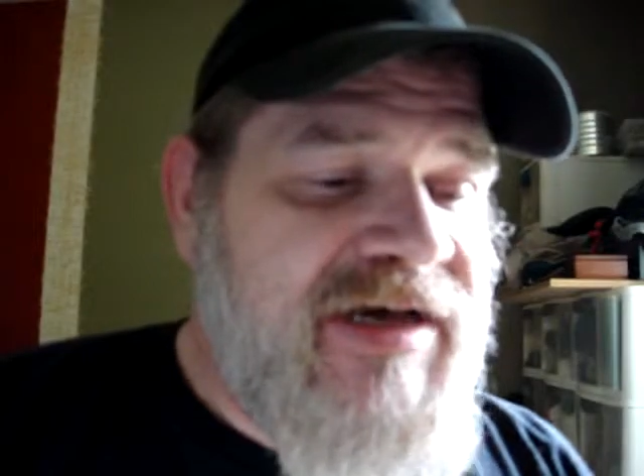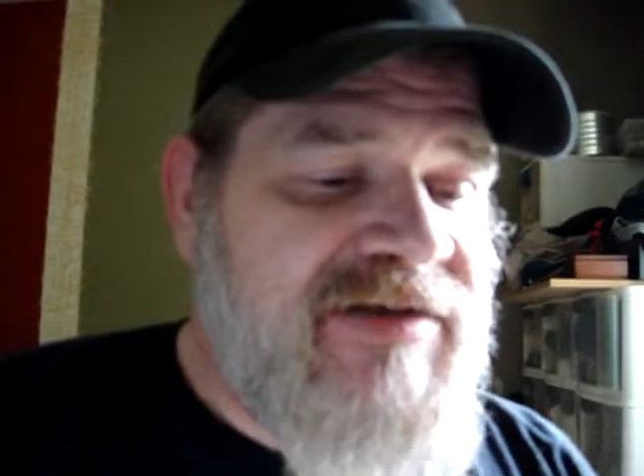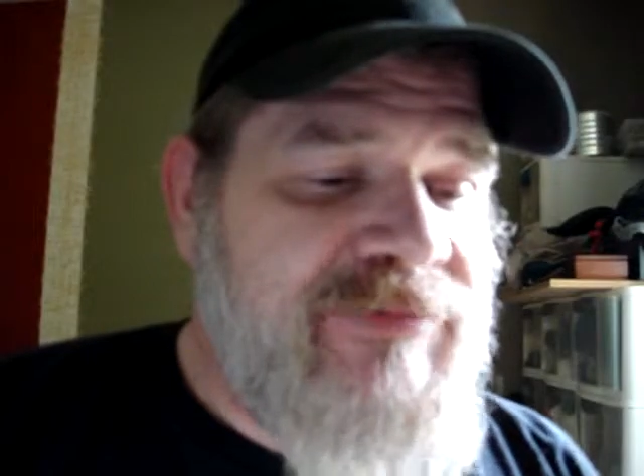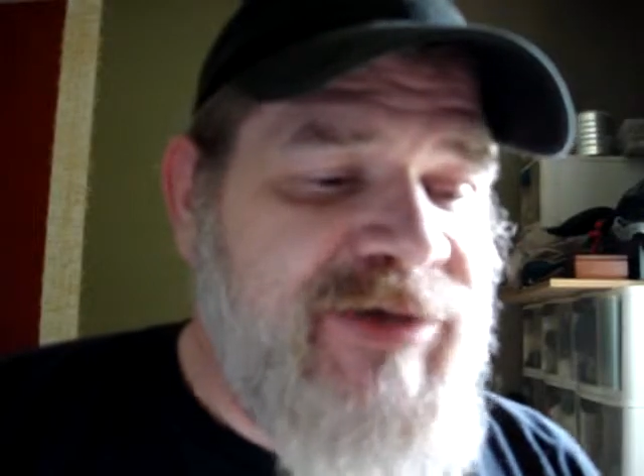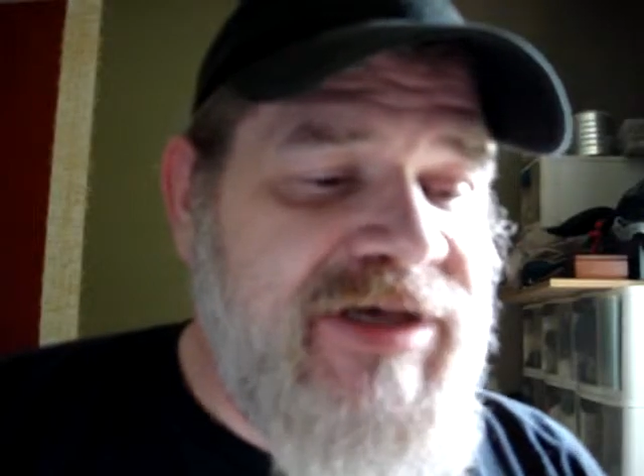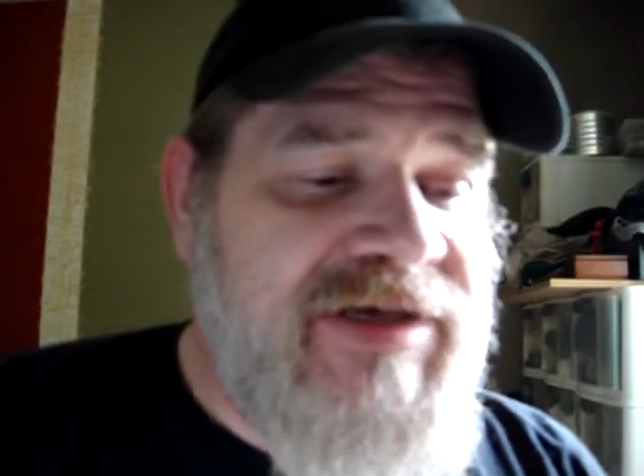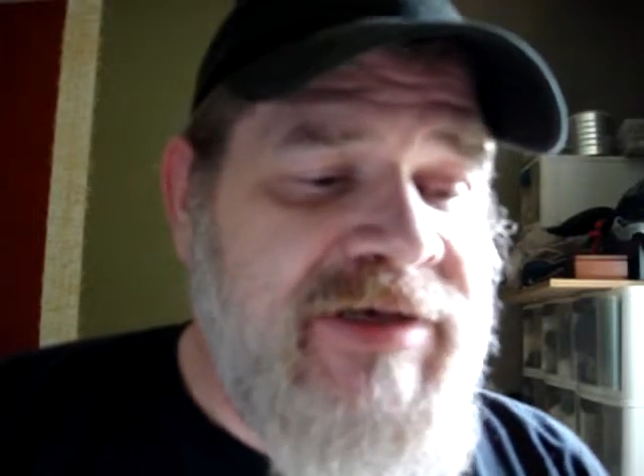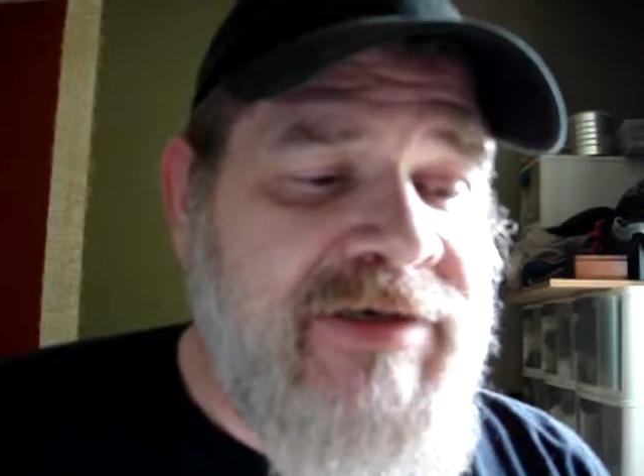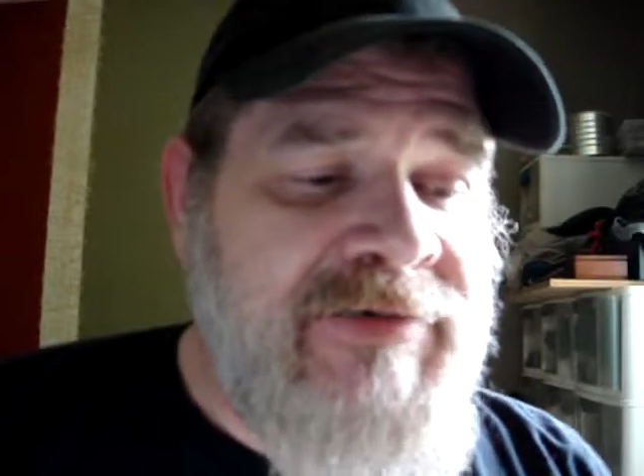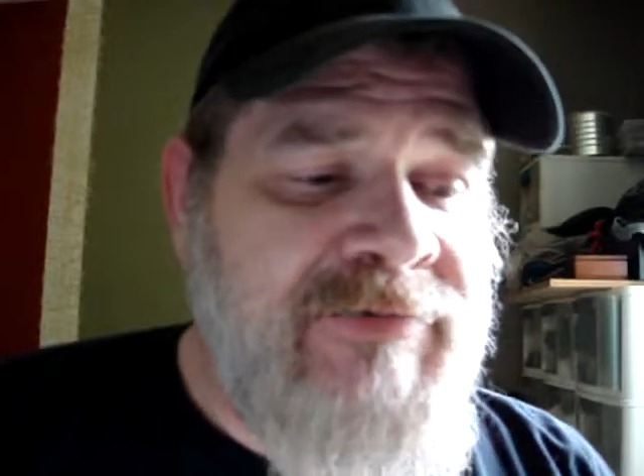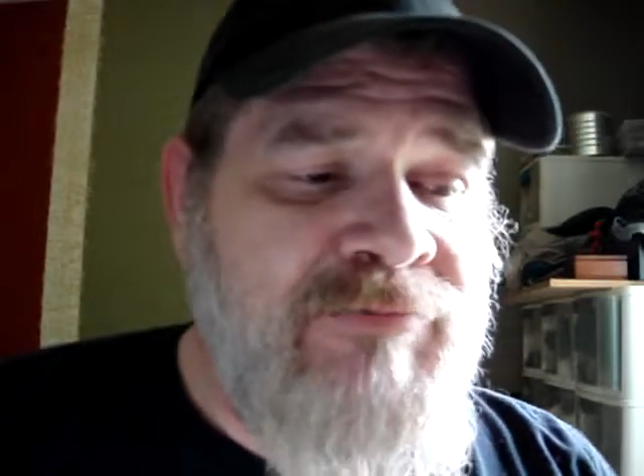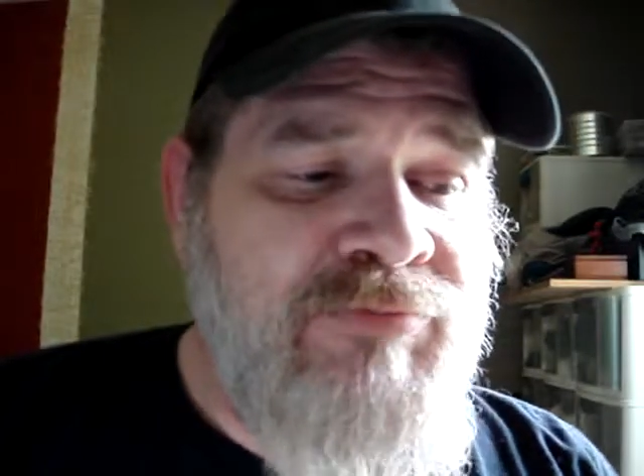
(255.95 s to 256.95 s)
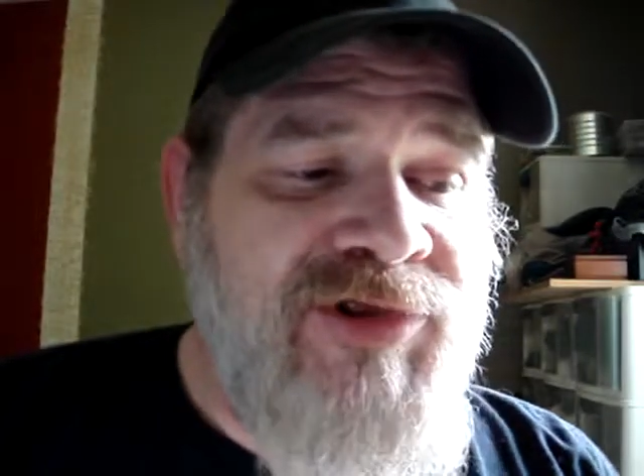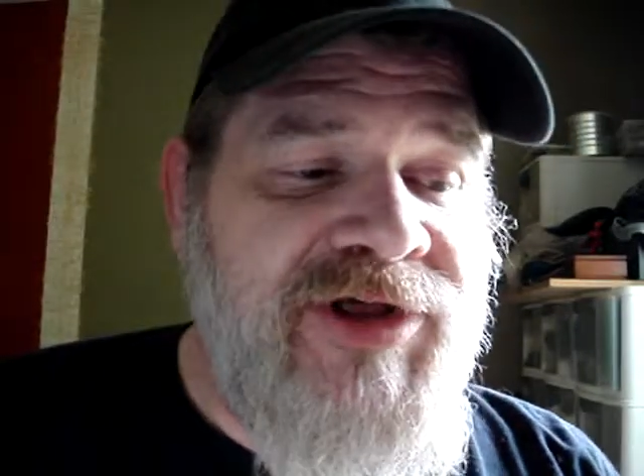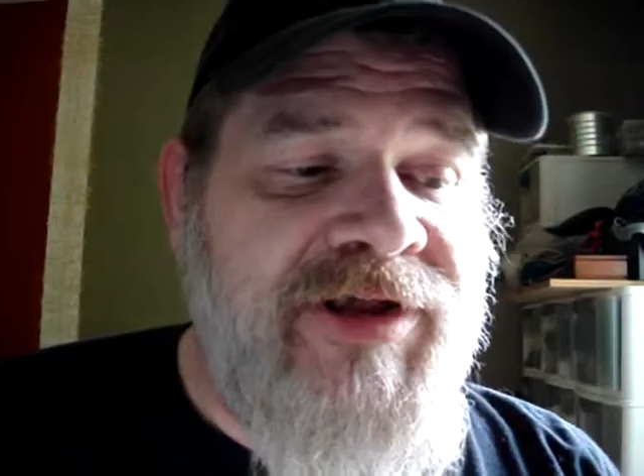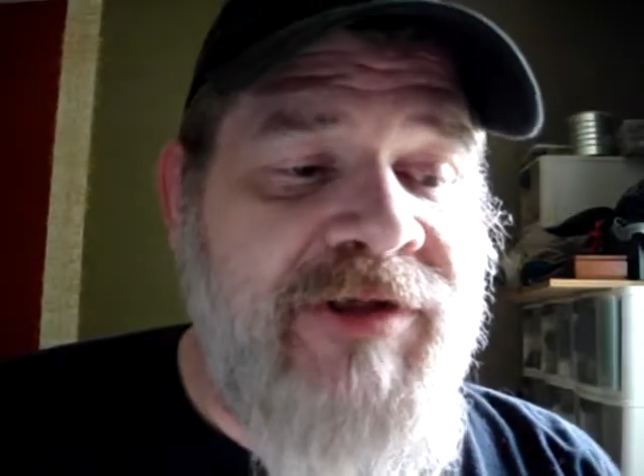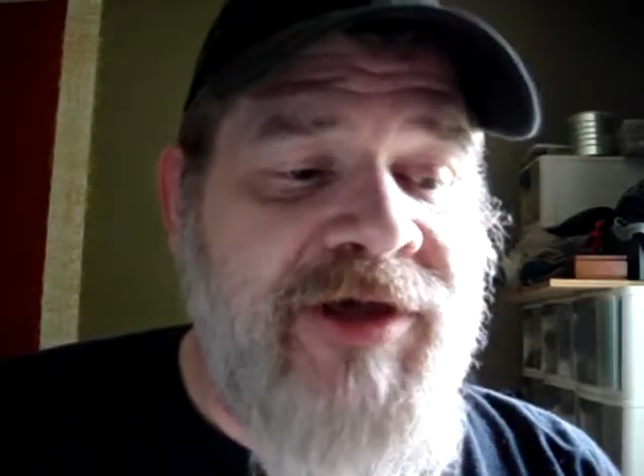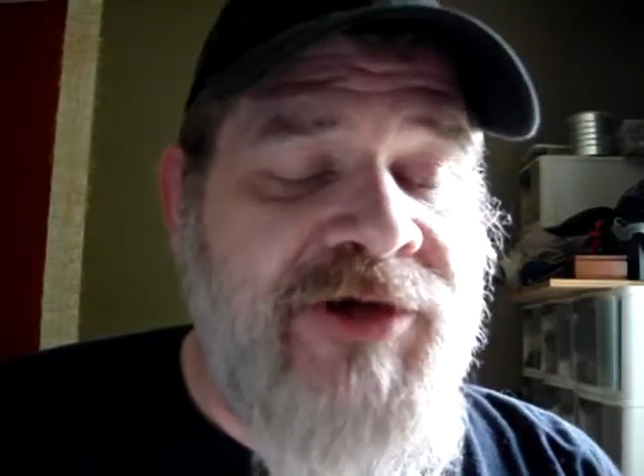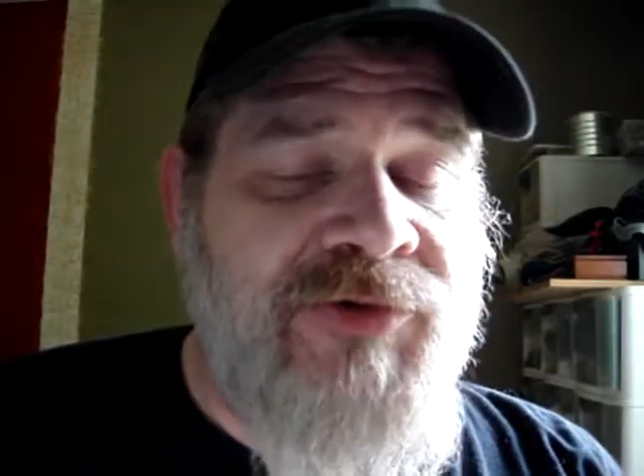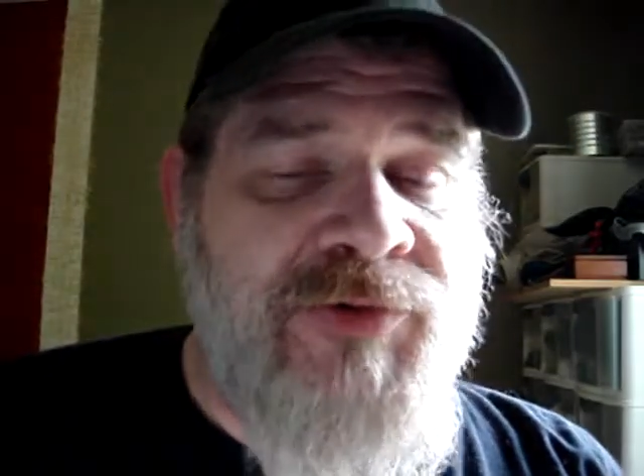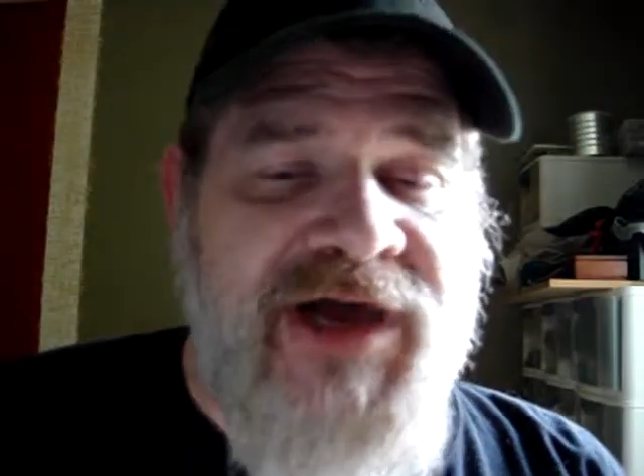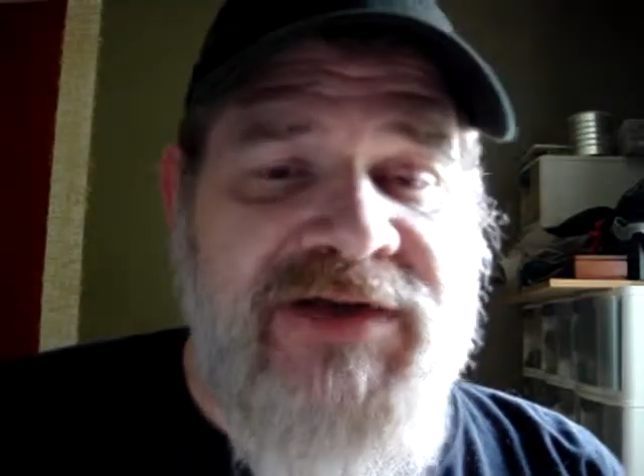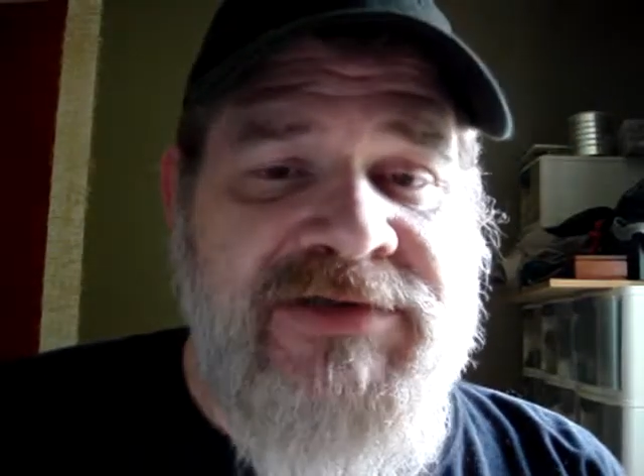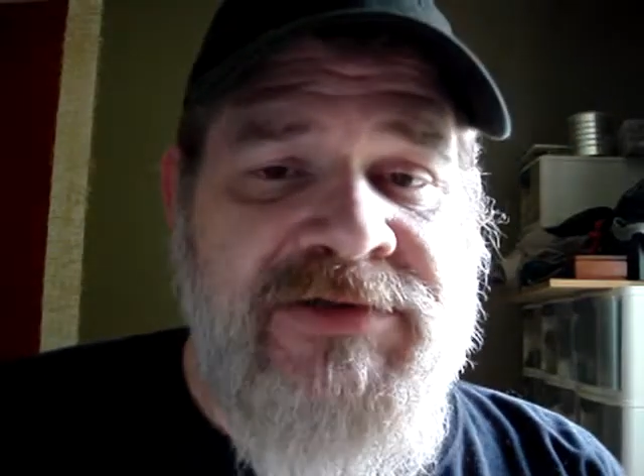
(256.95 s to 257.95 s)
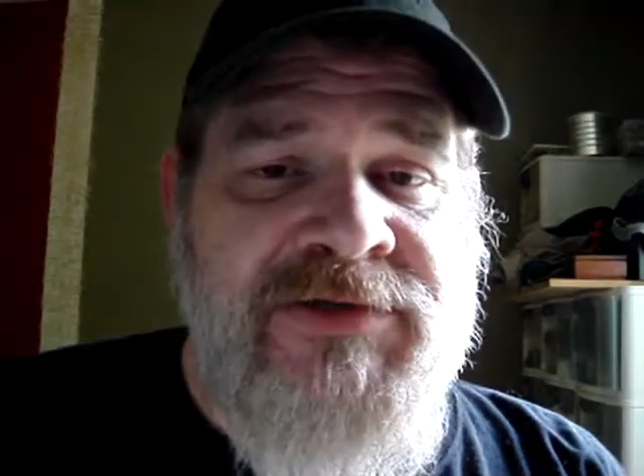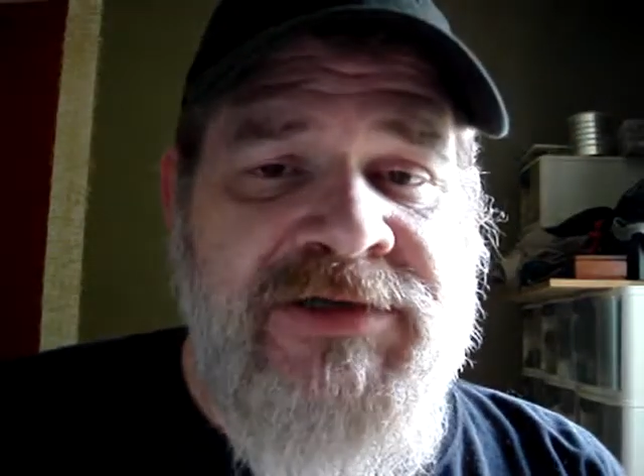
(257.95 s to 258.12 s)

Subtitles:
not to be politically correct.